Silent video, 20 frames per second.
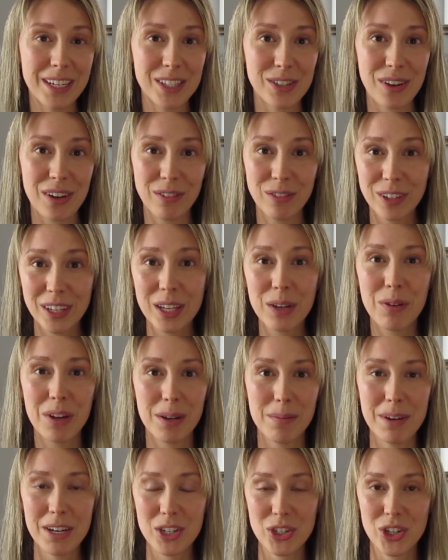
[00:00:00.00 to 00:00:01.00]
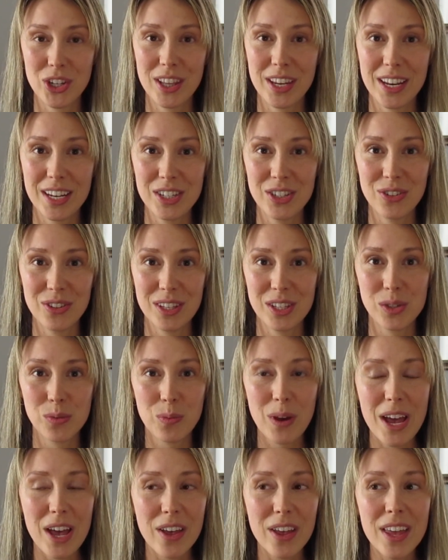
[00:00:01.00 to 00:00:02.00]
so I really want to make sure that I do this
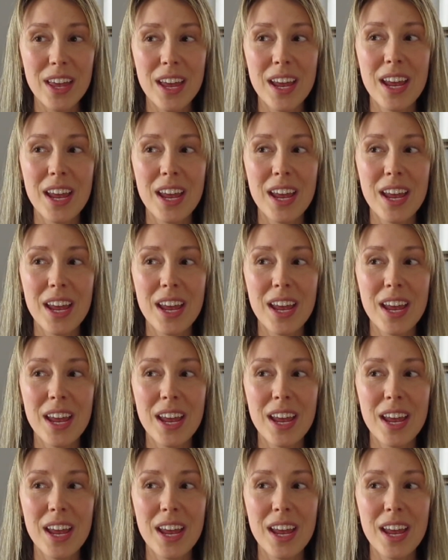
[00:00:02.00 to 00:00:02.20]
well.